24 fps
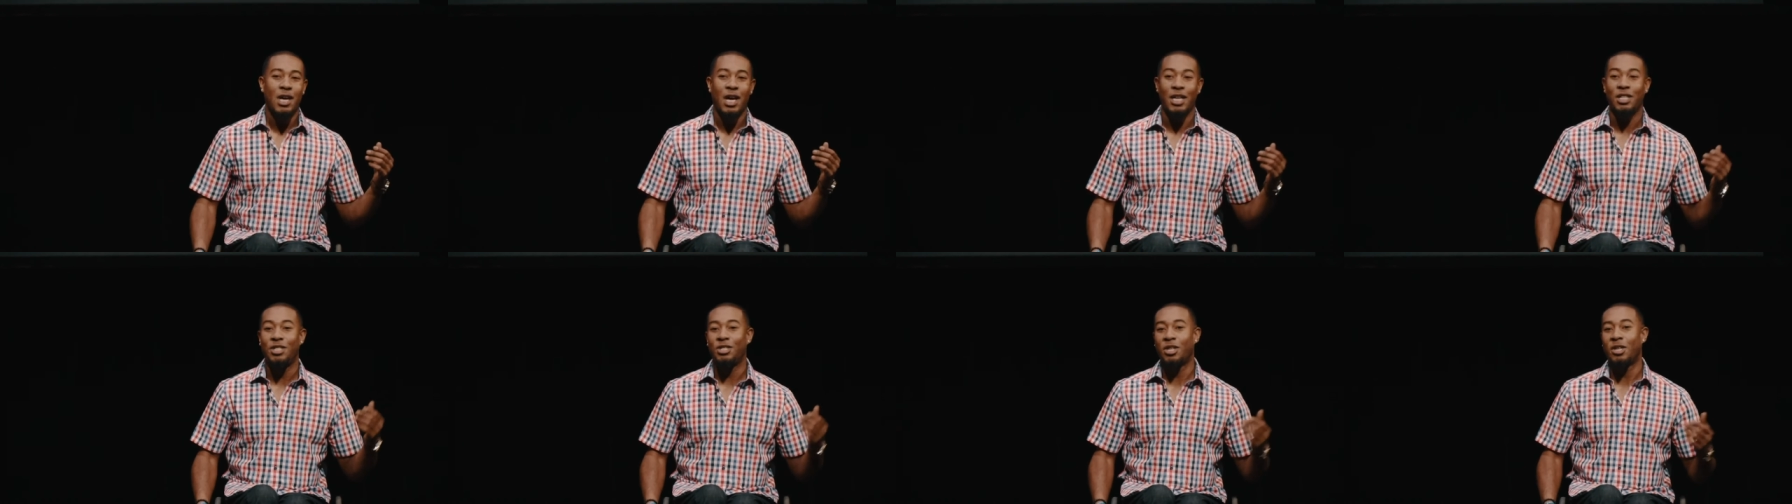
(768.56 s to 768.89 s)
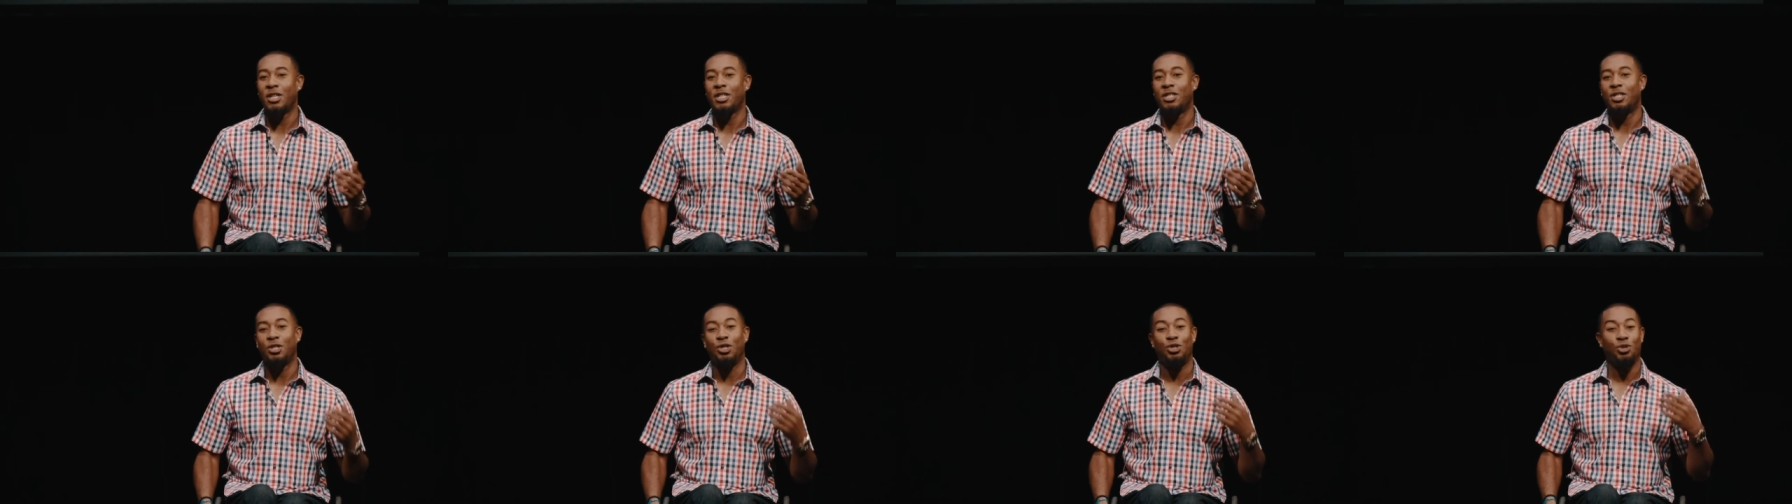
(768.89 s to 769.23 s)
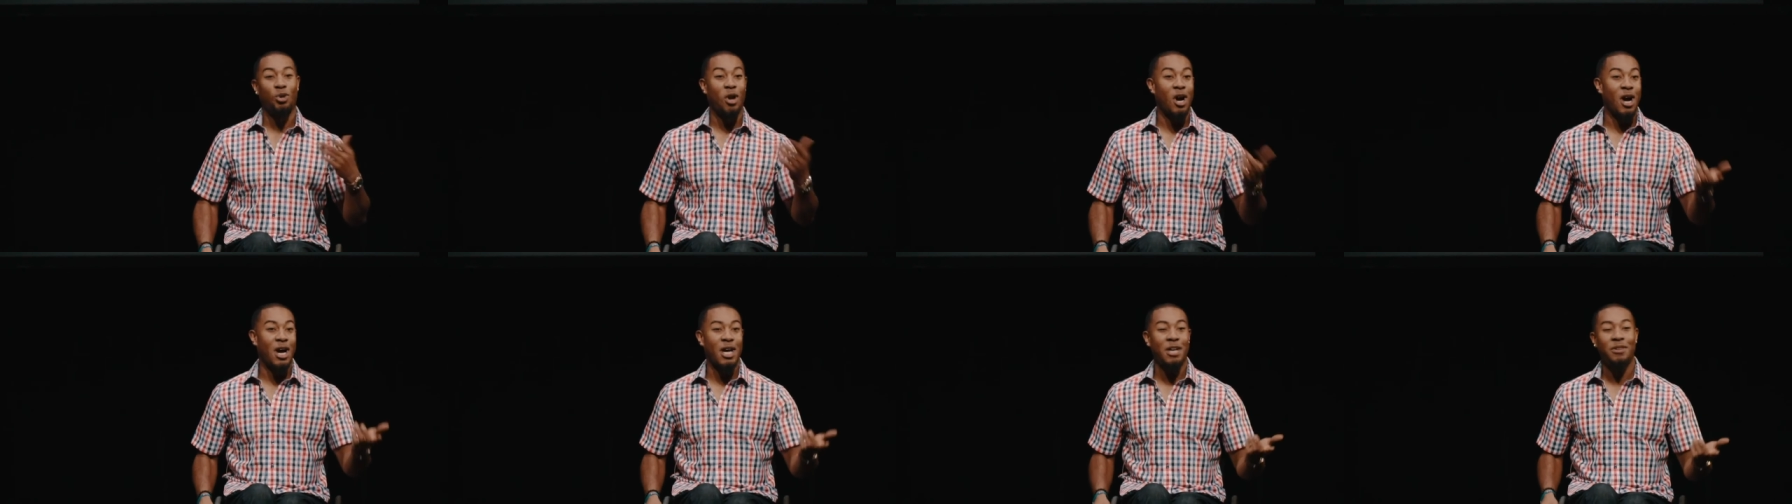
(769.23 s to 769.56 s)
I started to
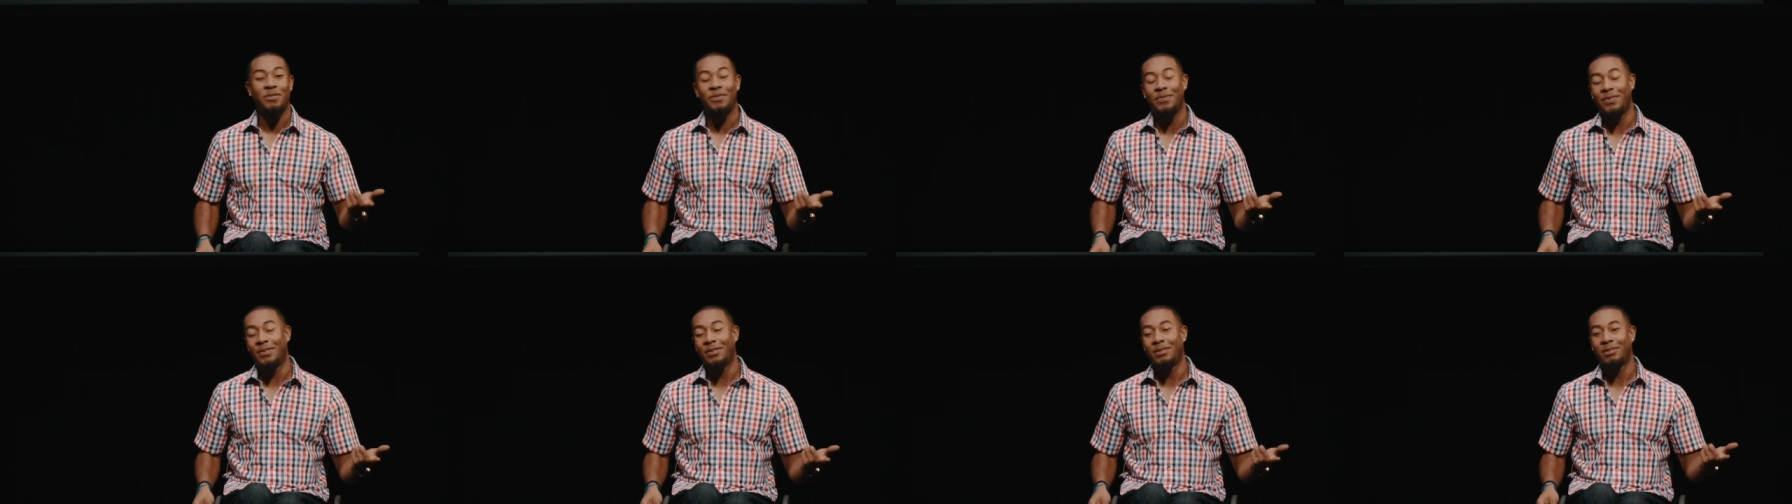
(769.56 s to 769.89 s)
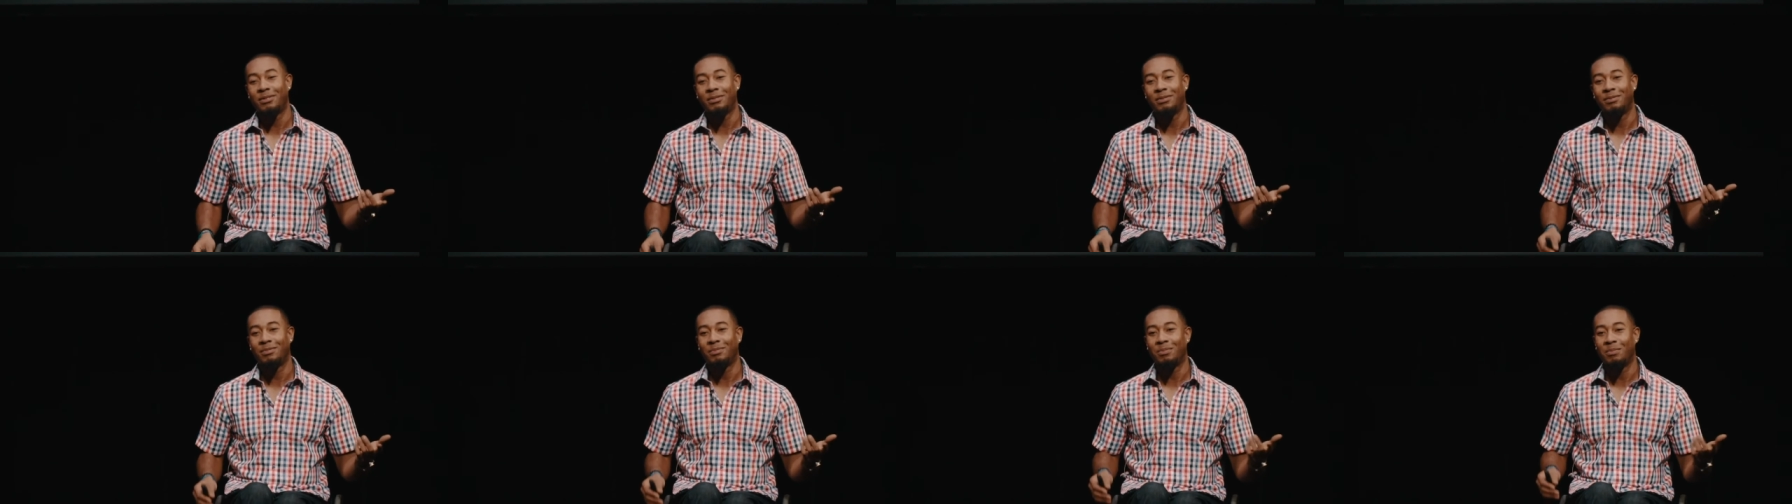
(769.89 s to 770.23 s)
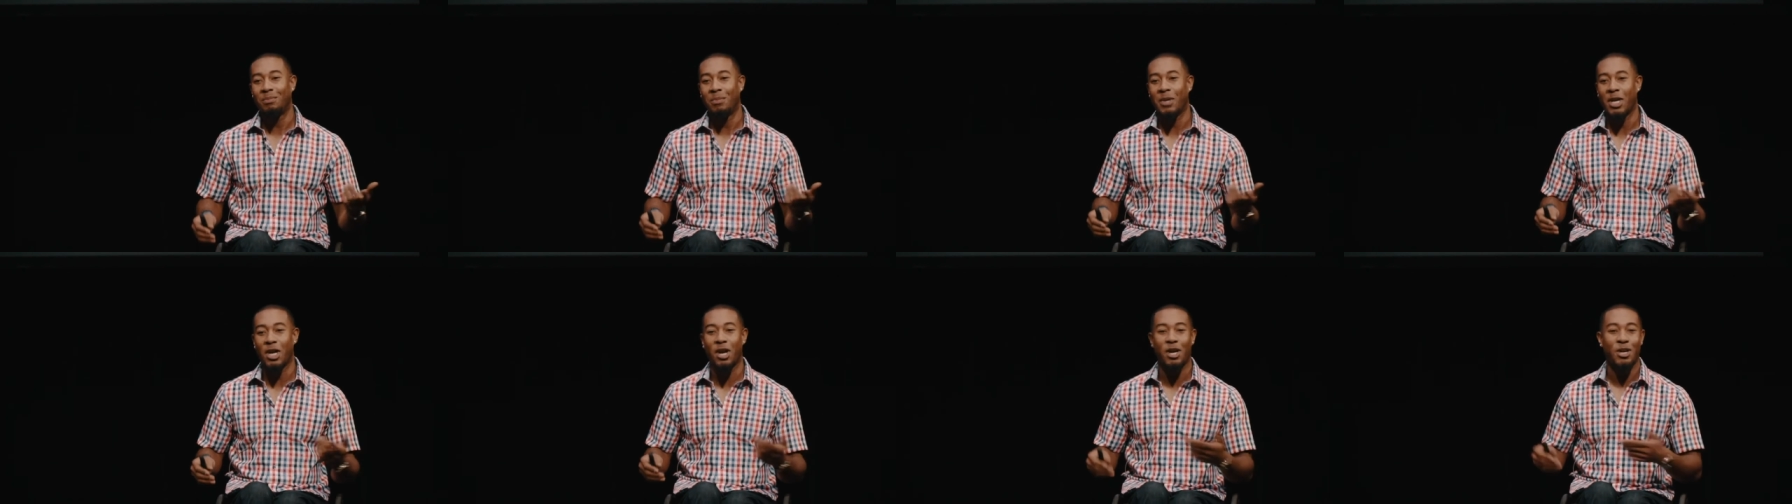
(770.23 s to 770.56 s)
drive,
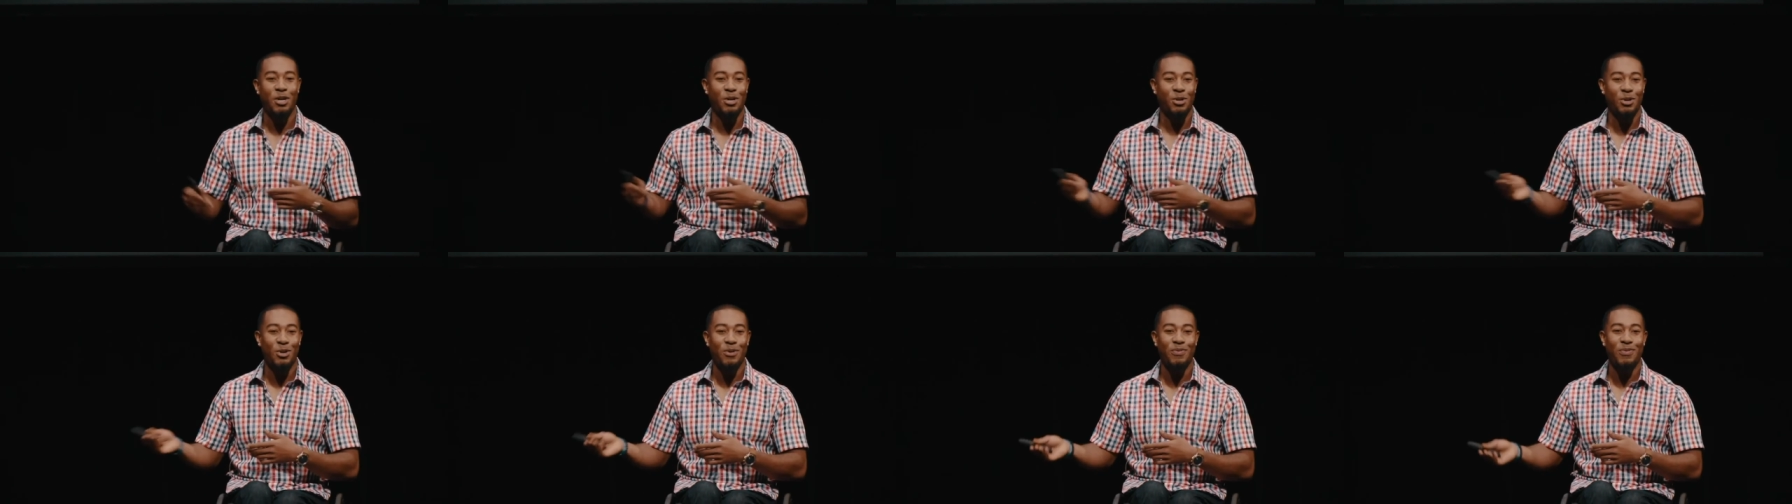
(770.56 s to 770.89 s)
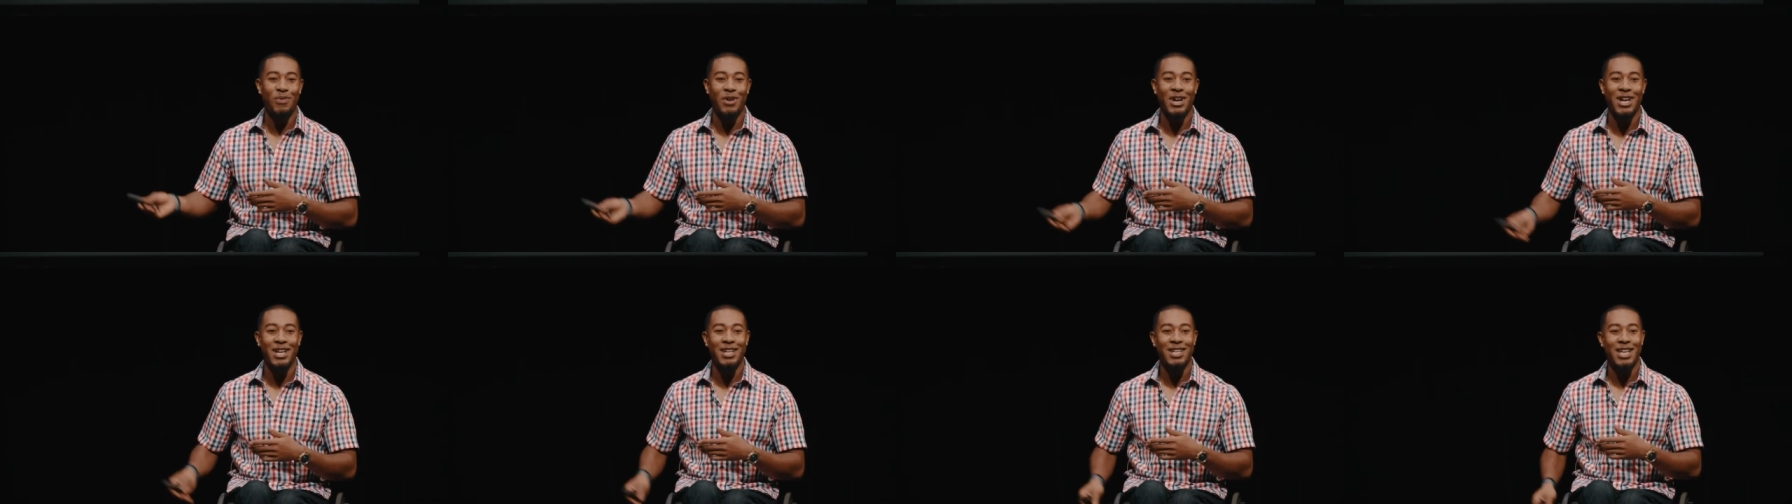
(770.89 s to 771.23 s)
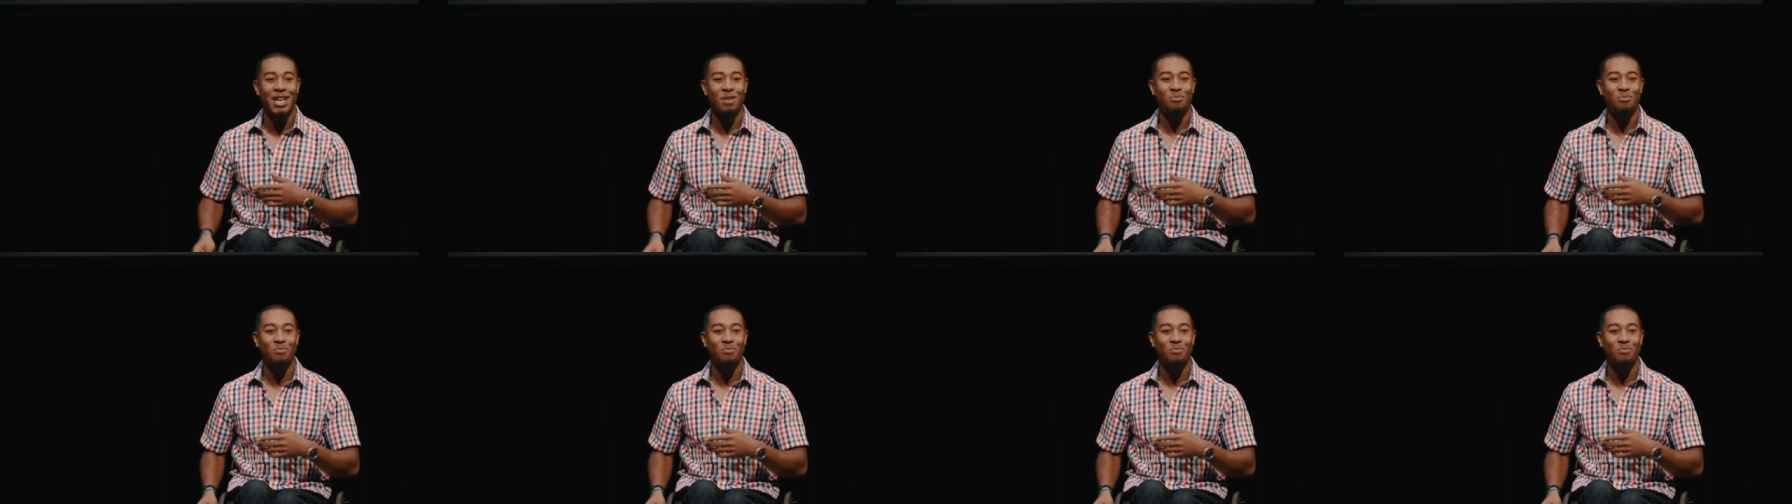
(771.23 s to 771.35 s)
got a girlfriend,